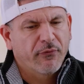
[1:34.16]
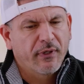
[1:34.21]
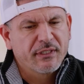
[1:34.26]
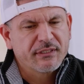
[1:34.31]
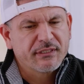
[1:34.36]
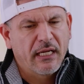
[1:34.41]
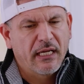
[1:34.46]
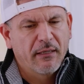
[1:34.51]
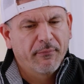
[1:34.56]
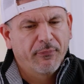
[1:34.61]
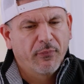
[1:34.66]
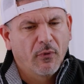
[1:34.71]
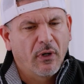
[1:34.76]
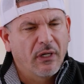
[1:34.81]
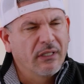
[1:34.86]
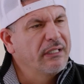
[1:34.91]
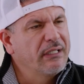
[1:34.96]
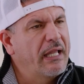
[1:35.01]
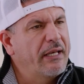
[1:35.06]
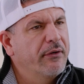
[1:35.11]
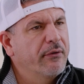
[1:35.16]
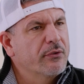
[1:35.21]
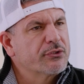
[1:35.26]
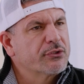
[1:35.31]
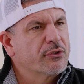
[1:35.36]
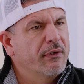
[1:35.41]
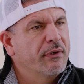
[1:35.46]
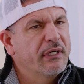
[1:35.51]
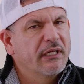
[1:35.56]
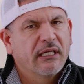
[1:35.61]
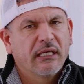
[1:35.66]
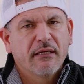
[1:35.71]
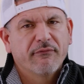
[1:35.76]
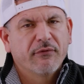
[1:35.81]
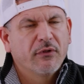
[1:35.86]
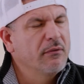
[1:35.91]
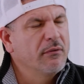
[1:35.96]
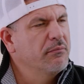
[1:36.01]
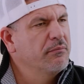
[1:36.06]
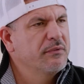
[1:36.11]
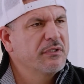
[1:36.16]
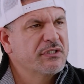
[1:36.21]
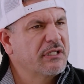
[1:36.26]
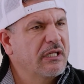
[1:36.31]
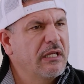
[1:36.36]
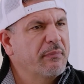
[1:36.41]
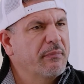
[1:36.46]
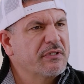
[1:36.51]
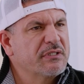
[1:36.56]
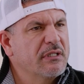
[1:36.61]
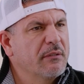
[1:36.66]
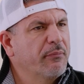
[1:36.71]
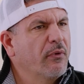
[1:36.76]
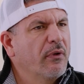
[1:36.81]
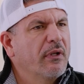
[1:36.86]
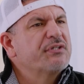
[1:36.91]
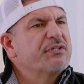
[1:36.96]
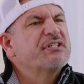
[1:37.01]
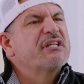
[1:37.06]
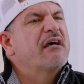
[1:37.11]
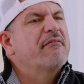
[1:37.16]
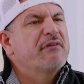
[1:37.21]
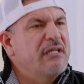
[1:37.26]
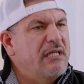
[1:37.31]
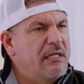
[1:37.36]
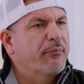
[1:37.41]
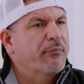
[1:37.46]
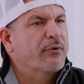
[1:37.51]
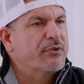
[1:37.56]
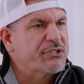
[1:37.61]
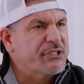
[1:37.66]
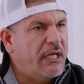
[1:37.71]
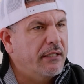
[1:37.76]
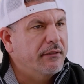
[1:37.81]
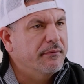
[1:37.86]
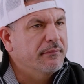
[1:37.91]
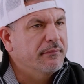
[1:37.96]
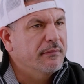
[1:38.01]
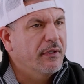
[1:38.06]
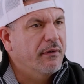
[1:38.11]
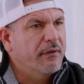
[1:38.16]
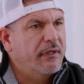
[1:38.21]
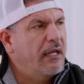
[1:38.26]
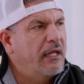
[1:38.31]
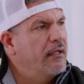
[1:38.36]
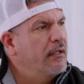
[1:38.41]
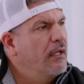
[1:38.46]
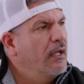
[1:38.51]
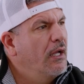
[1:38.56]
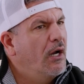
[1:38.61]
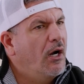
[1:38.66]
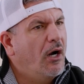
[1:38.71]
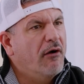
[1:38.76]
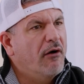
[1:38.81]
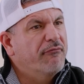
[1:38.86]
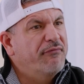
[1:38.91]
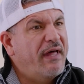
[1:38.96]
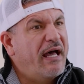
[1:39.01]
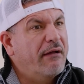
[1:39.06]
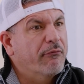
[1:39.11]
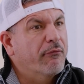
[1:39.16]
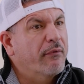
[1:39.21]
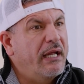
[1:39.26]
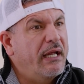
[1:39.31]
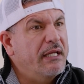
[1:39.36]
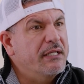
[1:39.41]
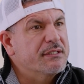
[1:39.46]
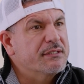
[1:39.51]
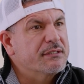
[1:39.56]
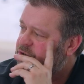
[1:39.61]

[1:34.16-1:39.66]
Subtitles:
example, a lender is going to give you, just keep it simple, 70%, okay, of that raise.